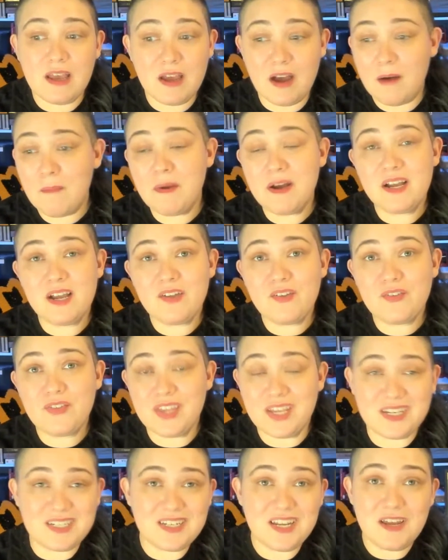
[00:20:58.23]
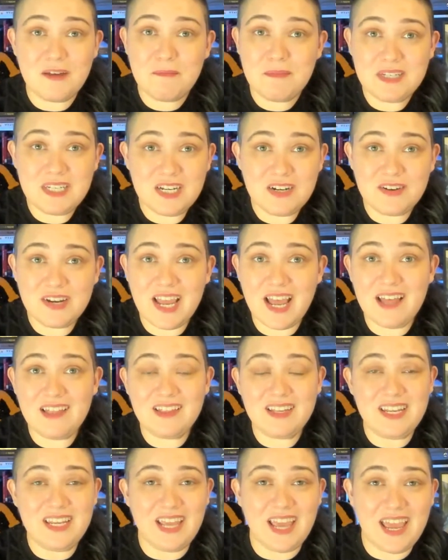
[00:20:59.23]
among other things,
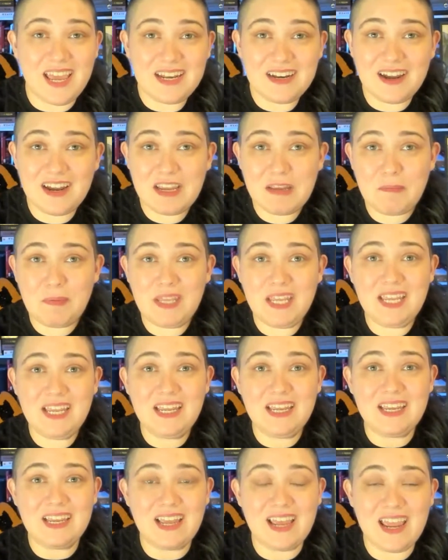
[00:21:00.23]
materiality and IP